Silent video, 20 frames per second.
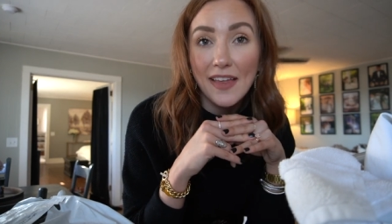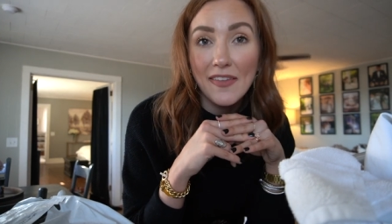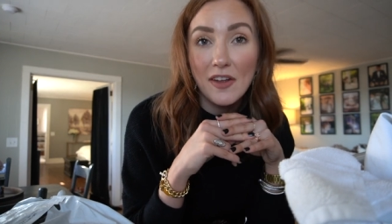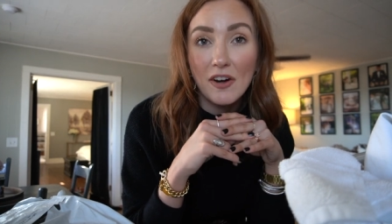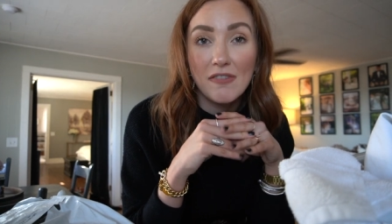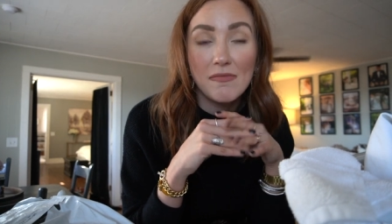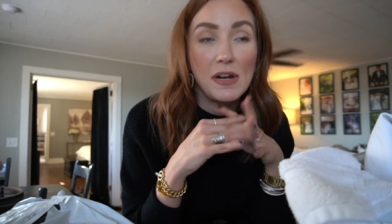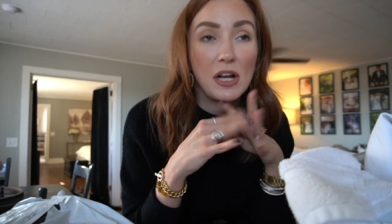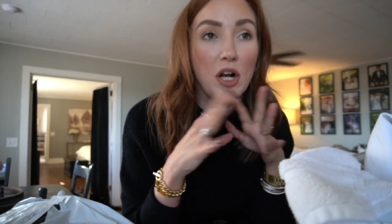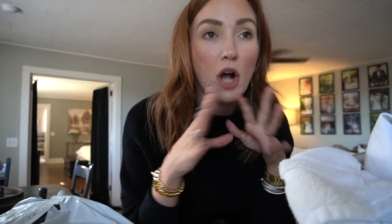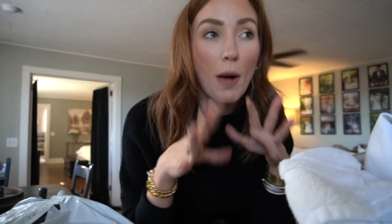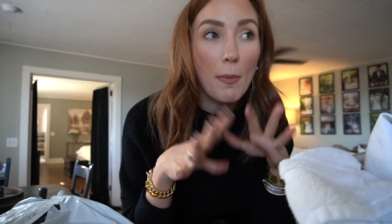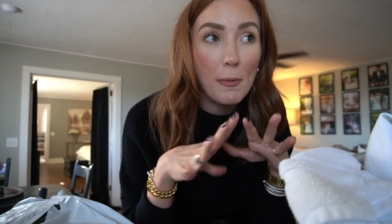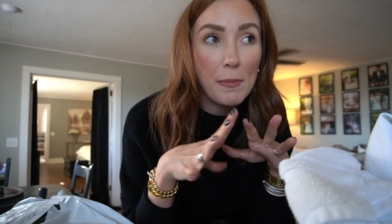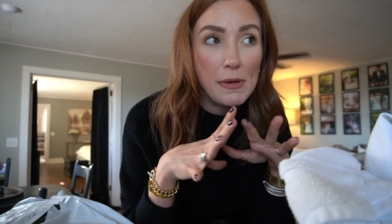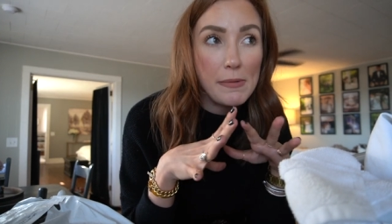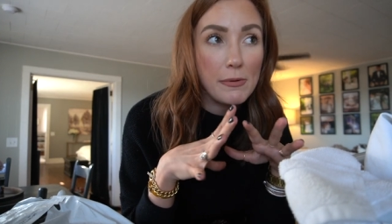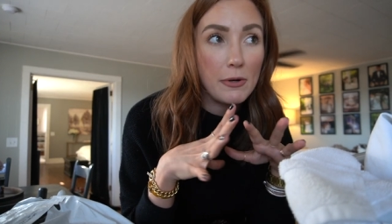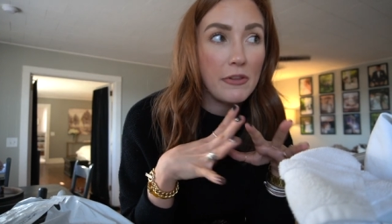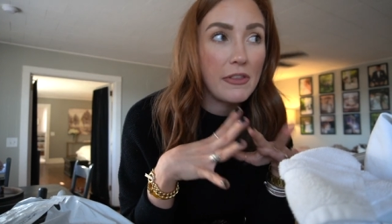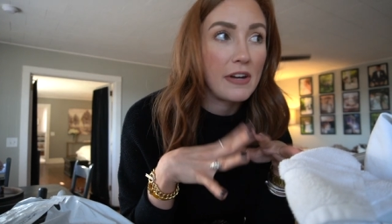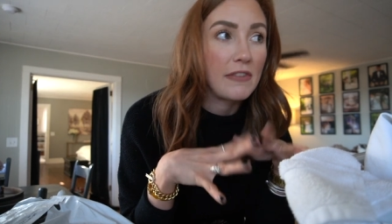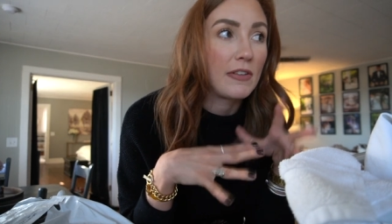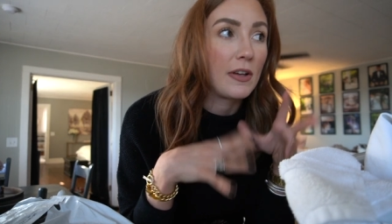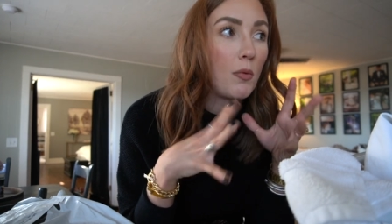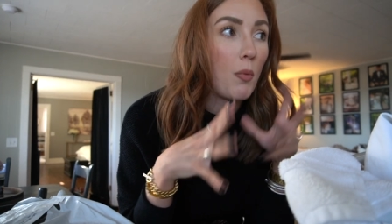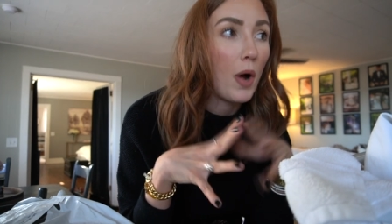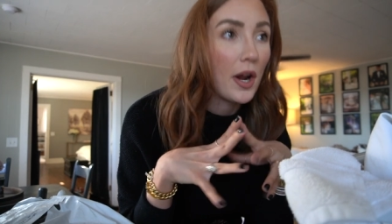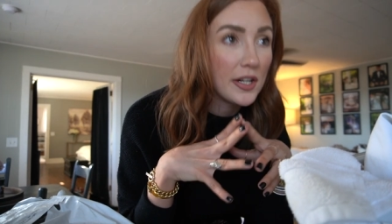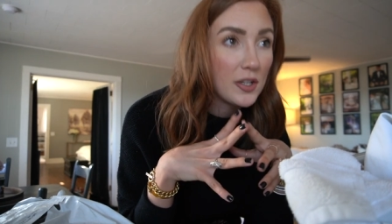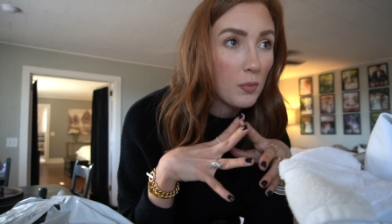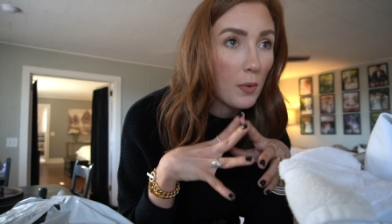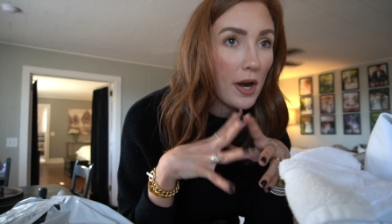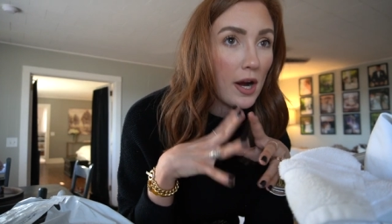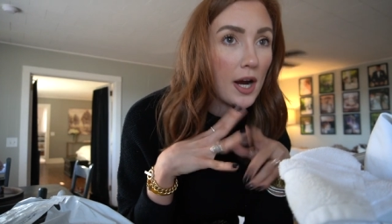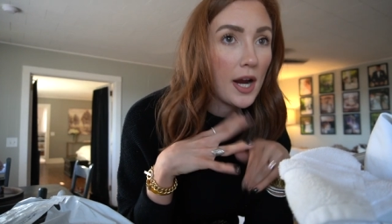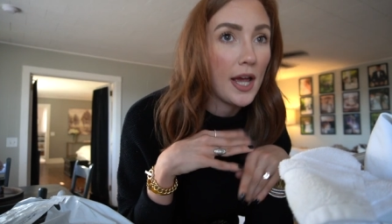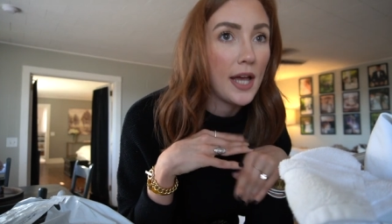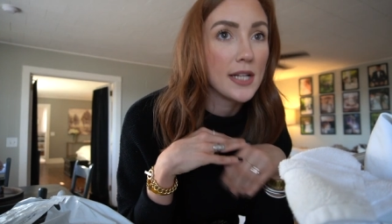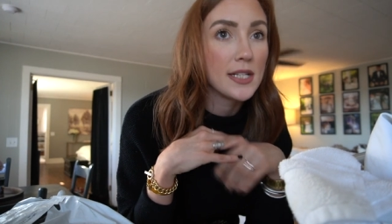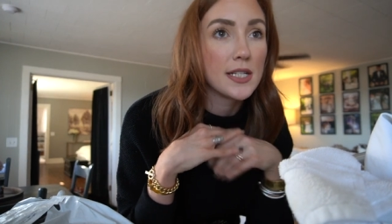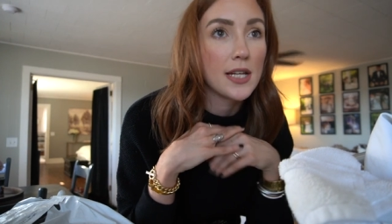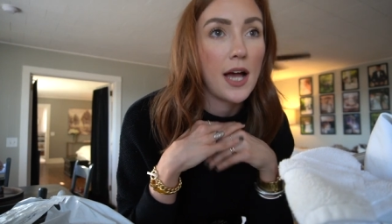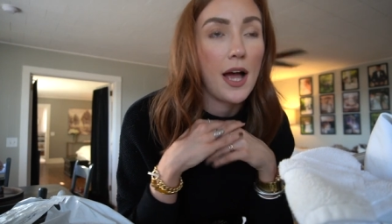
and there have been a couple people that have like wanted to wear it,